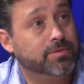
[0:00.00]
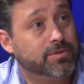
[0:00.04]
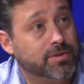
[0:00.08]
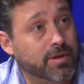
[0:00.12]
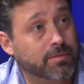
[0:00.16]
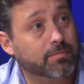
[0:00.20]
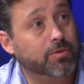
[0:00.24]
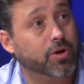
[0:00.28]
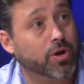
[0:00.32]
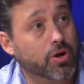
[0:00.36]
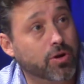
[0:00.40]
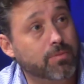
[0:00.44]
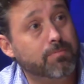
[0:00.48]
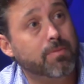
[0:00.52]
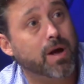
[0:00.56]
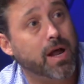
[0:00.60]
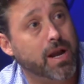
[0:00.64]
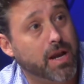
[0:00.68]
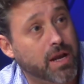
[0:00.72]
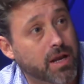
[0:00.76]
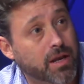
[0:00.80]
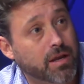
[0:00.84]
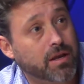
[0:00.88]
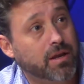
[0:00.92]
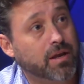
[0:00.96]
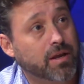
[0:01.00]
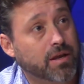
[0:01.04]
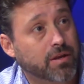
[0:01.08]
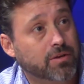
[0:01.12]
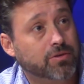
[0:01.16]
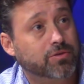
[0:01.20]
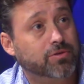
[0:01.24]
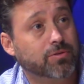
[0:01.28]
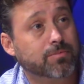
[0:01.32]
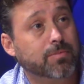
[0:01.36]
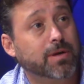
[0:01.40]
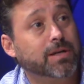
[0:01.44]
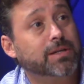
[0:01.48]
some good money
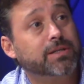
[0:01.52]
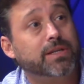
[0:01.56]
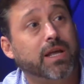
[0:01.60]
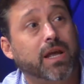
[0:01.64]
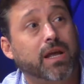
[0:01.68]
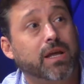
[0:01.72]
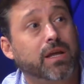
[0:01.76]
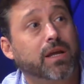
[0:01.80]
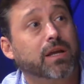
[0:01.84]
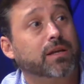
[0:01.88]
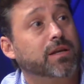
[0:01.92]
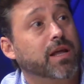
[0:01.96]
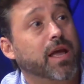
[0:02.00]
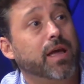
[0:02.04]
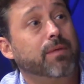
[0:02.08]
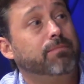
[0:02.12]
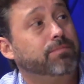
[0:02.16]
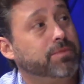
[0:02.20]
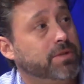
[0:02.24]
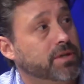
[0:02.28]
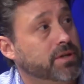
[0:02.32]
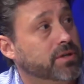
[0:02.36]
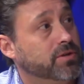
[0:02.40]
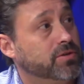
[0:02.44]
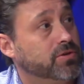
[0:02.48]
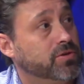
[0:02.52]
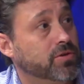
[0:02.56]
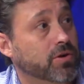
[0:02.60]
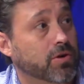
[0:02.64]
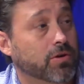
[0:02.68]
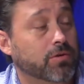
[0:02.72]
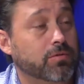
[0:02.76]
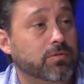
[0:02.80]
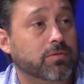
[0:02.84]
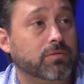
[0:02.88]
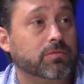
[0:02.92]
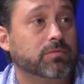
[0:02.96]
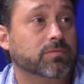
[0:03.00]
to maintain it empty.
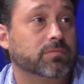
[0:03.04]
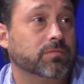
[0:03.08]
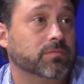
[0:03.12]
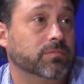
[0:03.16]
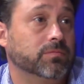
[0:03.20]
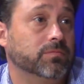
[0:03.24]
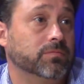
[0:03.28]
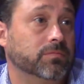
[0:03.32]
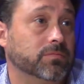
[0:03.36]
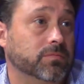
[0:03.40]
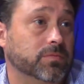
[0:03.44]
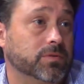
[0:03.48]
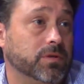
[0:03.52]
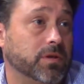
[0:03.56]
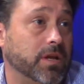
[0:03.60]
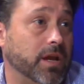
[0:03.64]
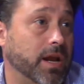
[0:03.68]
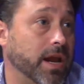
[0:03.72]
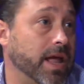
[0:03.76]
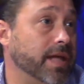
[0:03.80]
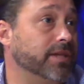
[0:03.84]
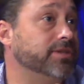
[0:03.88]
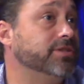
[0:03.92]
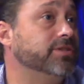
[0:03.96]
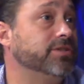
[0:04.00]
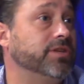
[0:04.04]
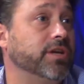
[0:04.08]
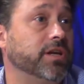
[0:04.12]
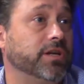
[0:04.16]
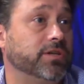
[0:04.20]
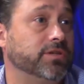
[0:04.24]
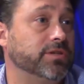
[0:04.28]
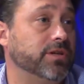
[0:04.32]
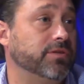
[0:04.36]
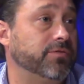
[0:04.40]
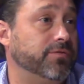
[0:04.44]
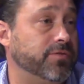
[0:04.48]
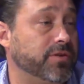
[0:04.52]
So mm, let's
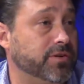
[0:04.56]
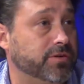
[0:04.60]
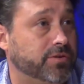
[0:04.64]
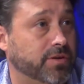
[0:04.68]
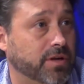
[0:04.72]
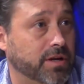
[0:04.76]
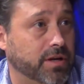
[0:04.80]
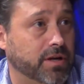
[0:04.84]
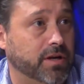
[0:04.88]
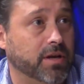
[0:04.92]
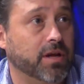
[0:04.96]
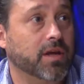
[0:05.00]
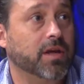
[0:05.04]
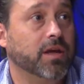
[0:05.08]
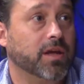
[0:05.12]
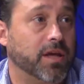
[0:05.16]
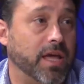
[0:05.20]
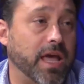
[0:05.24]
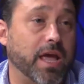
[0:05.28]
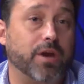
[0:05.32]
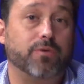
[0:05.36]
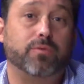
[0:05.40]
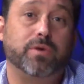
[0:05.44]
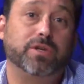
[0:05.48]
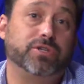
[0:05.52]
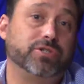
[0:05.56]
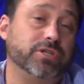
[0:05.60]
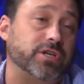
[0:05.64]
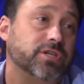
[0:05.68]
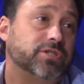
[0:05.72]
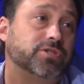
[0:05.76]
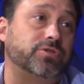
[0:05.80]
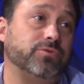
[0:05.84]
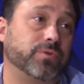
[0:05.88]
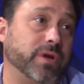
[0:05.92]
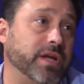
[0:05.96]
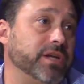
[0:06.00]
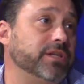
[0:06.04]
think differently. Can we
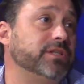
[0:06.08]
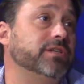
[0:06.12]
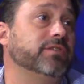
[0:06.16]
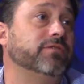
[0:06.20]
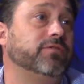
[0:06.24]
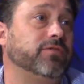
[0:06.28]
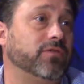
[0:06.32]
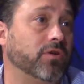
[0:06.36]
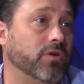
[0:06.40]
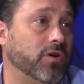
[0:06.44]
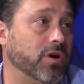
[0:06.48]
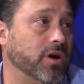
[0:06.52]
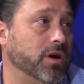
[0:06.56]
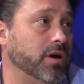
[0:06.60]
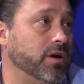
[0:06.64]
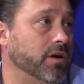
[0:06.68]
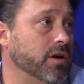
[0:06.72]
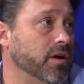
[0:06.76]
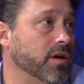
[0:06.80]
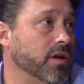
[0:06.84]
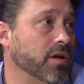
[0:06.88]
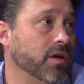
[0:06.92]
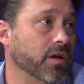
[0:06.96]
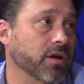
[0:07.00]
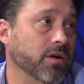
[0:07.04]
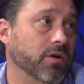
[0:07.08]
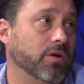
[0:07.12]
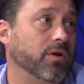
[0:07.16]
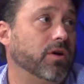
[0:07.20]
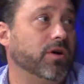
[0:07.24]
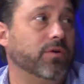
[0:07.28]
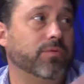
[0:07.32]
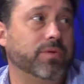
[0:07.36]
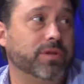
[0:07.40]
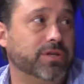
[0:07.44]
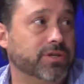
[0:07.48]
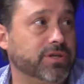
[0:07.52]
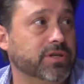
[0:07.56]
just rent a floor
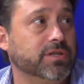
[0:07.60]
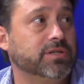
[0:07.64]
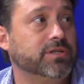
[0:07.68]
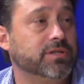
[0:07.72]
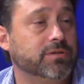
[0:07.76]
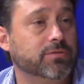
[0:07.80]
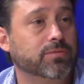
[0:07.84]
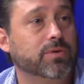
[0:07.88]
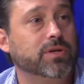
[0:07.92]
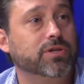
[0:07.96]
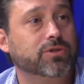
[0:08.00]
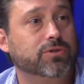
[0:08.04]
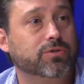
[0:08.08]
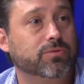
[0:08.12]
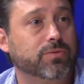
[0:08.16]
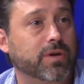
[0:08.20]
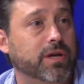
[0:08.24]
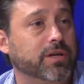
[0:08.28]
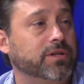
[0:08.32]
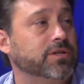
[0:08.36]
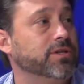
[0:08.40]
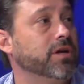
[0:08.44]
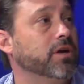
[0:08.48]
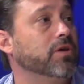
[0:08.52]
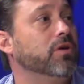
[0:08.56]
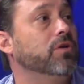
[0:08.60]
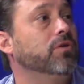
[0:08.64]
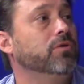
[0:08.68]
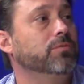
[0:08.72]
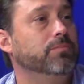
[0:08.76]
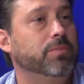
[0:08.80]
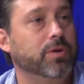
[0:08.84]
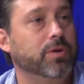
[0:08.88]
or we just want to rent the whole